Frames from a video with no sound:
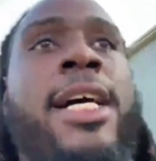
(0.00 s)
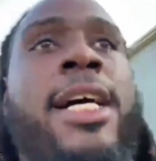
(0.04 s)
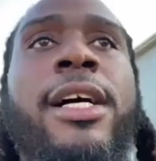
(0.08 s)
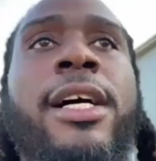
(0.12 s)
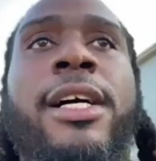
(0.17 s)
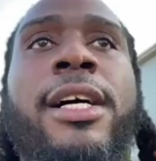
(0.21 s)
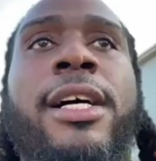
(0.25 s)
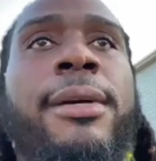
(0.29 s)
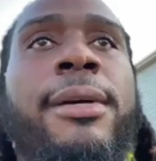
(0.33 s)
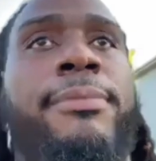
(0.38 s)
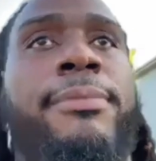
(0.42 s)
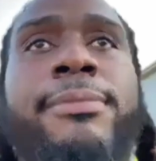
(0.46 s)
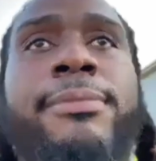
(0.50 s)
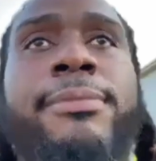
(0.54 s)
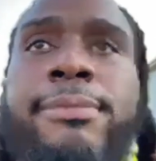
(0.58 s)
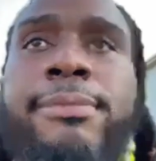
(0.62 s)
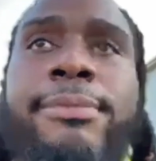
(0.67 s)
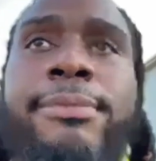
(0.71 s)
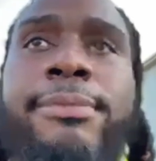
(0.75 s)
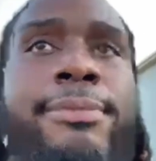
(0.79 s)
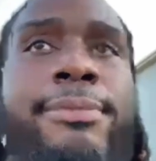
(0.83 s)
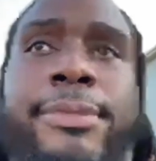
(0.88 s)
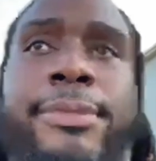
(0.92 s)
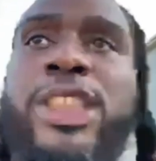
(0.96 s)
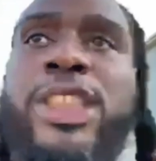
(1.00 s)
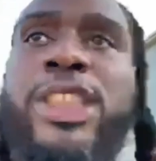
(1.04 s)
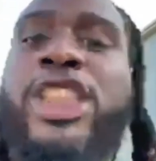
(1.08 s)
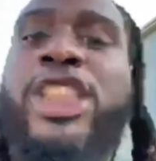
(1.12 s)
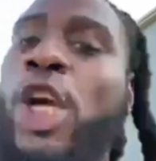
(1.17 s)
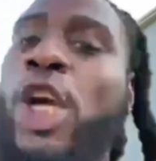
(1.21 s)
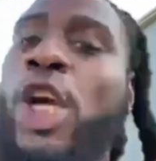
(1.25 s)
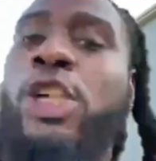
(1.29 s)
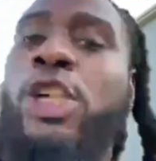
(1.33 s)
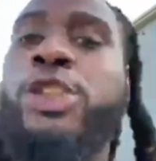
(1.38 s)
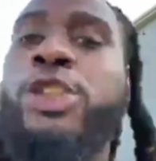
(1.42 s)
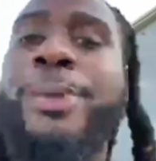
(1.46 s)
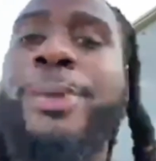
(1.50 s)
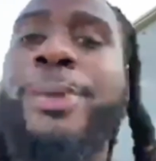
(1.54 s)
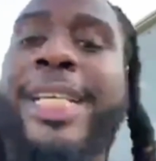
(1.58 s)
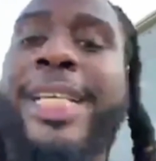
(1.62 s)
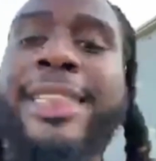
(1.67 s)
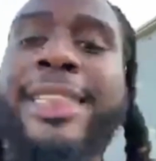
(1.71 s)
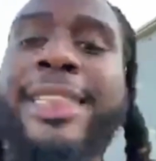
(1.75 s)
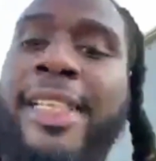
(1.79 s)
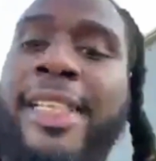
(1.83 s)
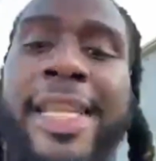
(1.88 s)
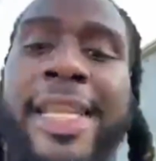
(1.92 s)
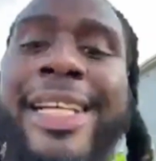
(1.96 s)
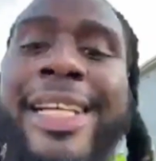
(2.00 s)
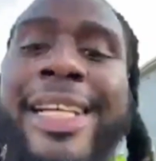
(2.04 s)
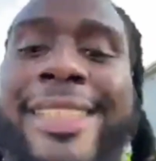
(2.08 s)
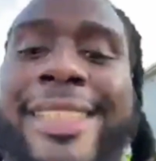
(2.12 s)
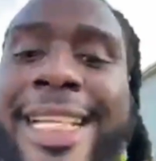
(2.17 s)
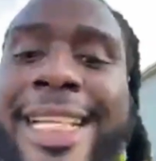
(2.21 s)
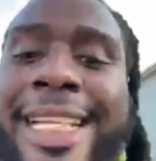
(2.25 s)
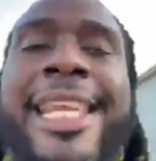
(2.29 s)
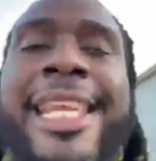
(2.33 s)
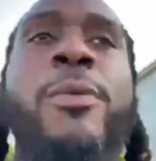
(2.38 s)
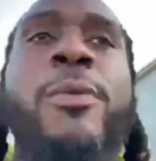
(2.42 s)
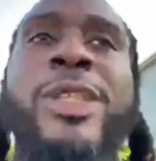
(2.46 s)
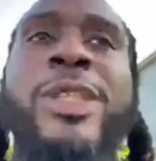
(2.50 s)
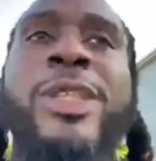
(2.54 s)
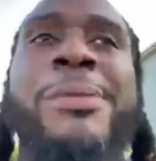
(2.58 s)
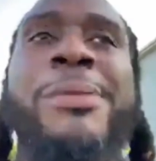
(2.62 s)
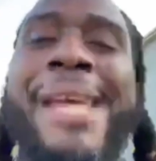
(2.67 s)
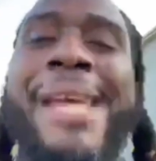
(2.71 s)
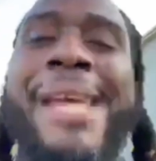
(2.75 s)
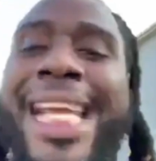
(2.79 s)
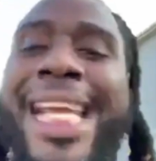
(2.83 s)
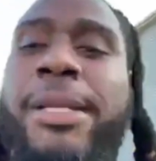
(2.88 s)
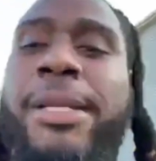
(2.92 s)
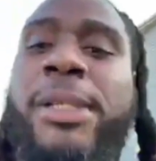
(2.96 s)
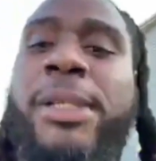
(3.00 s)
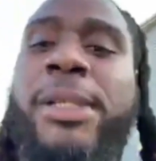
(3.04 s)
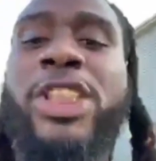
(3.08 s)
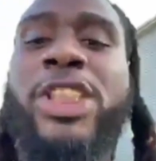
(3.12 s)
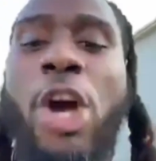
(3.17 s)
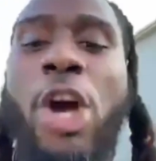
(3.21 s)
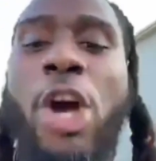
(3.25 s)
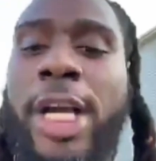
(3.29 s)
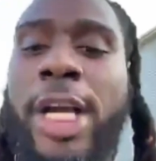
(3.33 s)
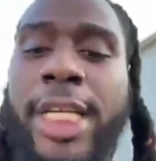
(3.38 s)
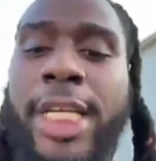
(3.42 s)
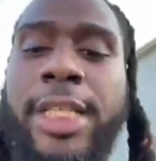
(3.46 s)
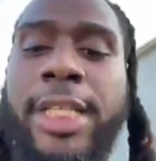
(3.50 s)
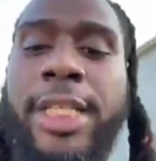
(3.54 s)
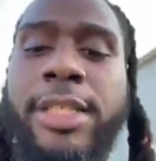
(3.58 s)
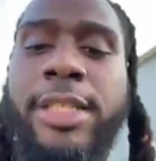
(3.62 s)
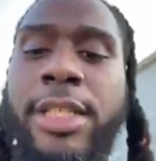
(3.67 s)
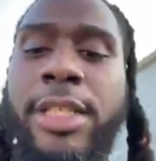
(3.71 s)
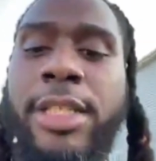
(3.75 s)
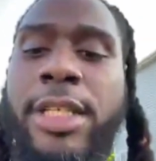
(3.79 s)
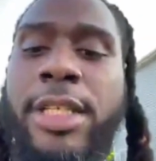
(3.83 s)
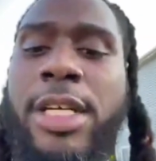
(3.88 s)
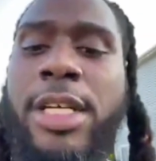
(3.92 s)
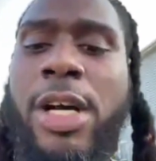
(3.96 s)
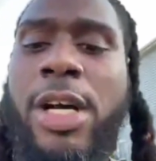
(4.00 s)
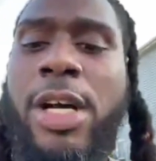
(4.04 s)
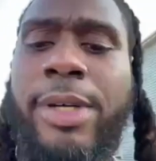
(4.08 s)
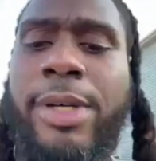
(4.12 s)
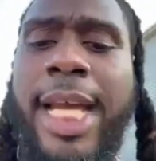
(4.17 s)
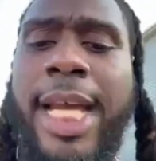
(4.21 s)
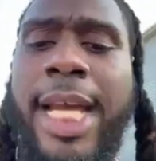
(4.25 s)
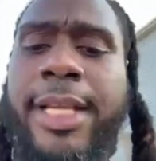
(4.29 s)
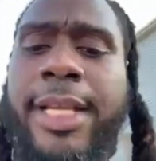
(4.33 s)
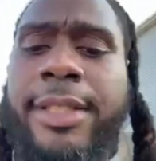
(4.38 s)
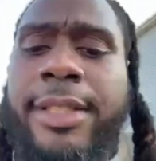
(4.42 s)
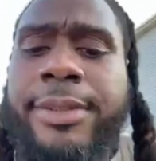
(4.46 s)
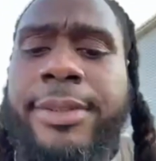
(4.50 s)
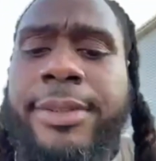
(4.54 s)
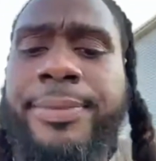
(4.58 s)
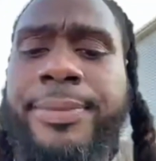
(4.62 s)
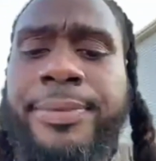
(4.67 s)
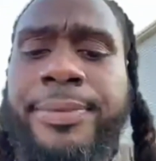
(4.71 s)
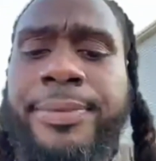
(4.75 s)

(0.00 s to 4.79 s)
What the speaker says: surgeries and things like that, which made them a target, okay?